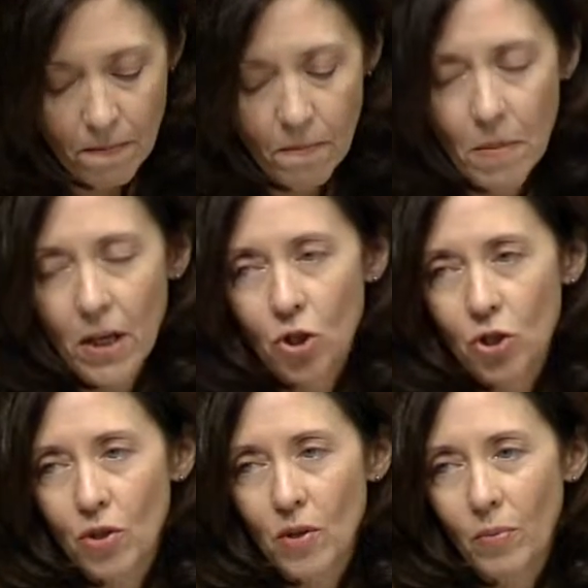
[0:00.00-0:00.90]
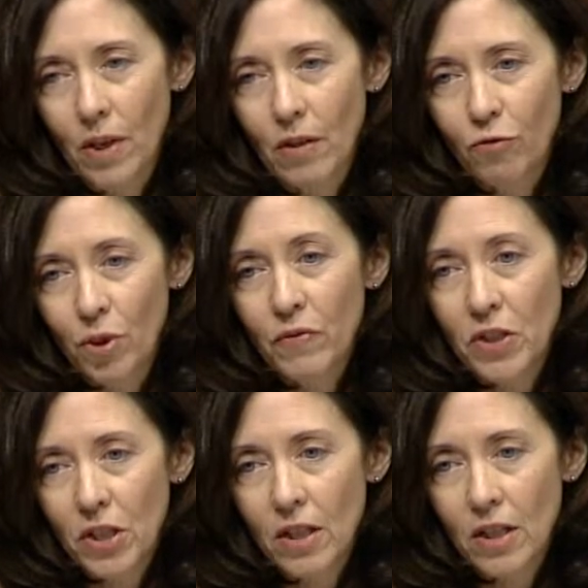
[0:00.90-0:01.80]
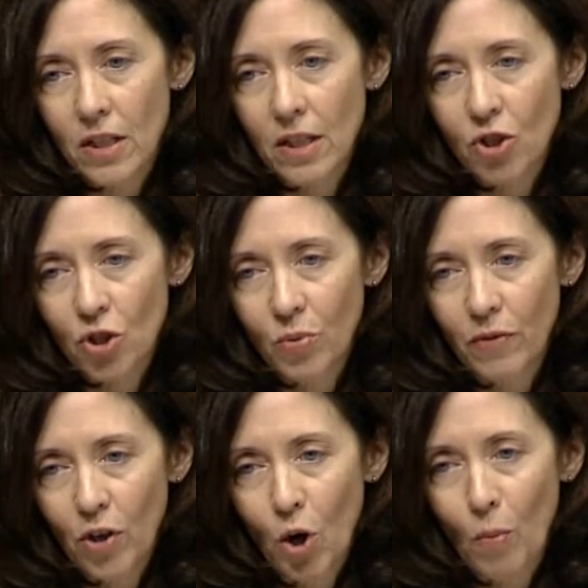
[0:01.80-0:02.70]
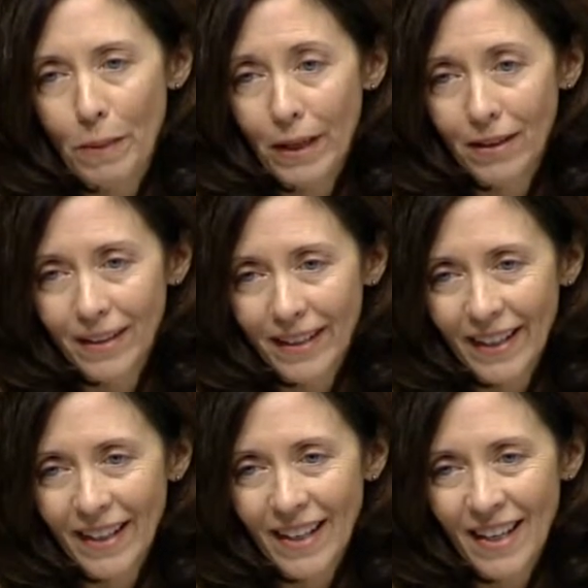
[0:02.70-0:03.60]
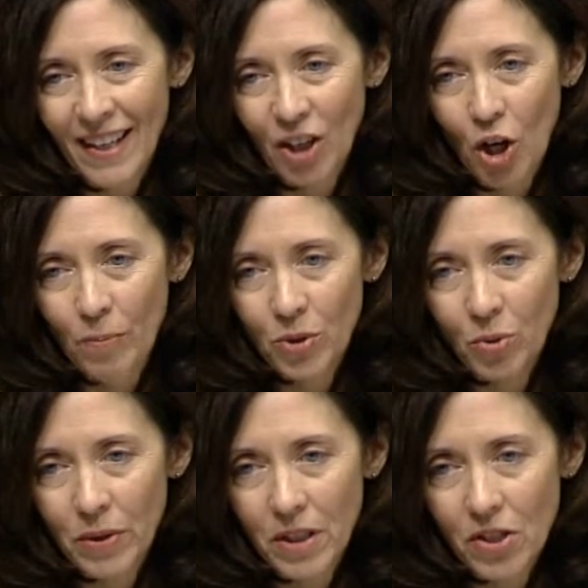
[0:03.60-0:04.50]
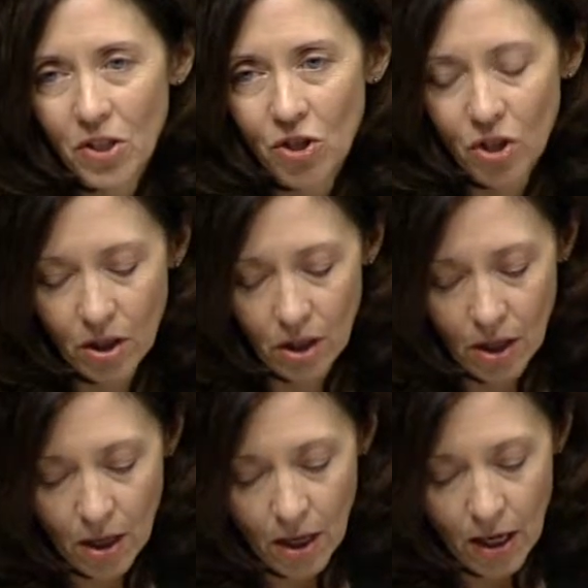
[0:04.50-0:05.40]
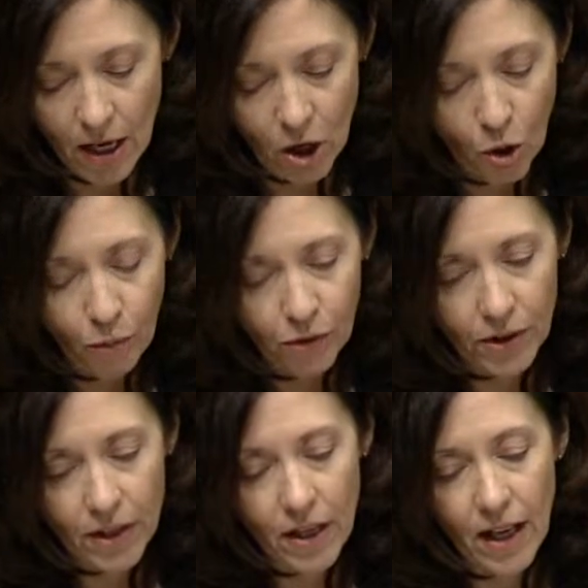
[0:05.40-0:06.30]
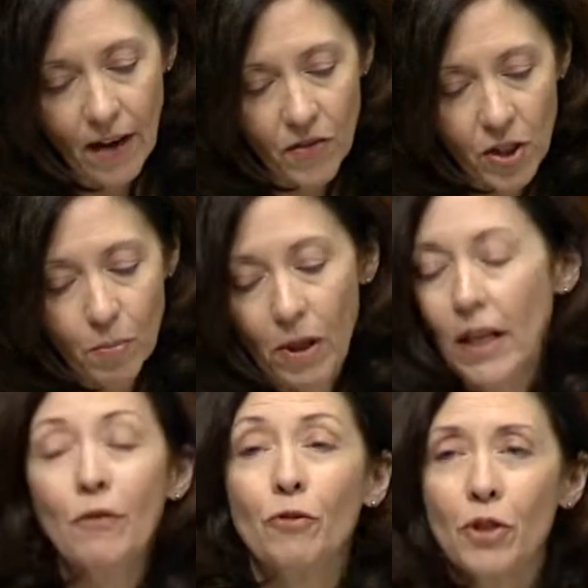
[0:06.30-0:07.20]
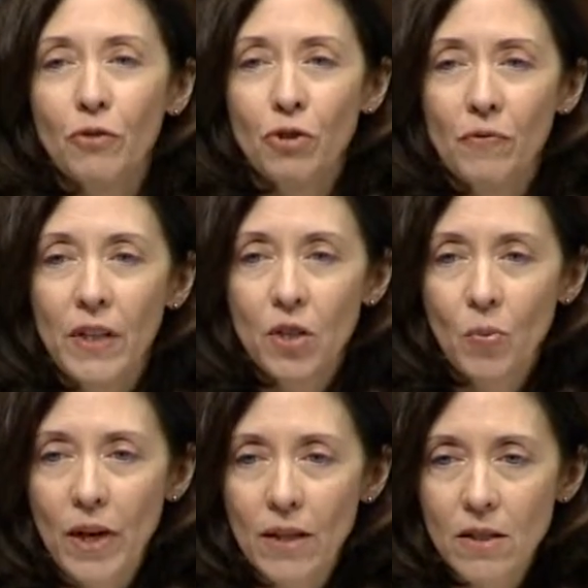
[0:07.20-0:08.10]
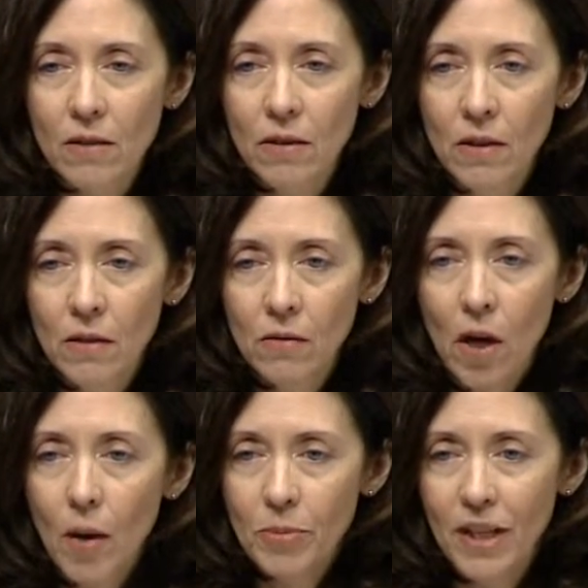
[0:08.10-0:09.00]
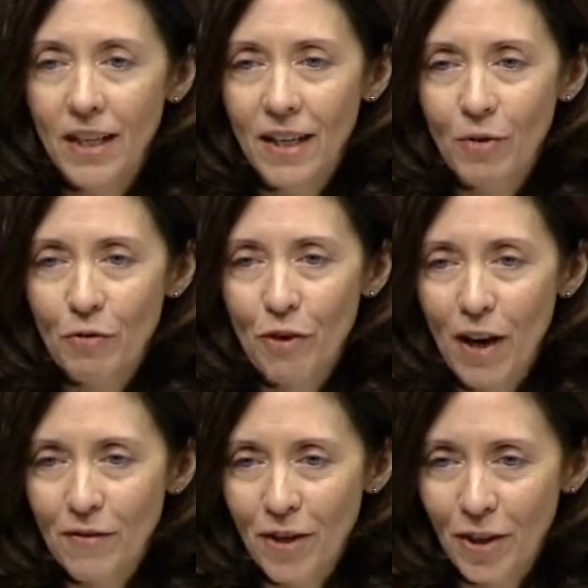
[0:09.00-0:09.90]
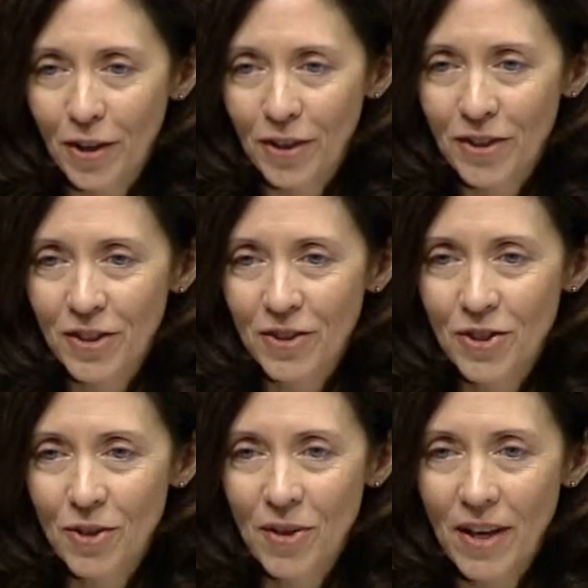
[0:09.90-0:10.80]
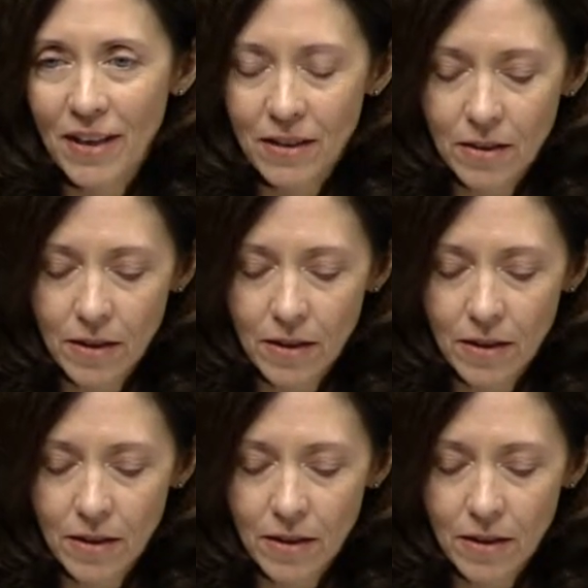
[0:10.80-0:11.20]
make sure that we have revisited this issue of commingling and come to a decision, and hopefully then have this plan for defense waste updated every 5 years so that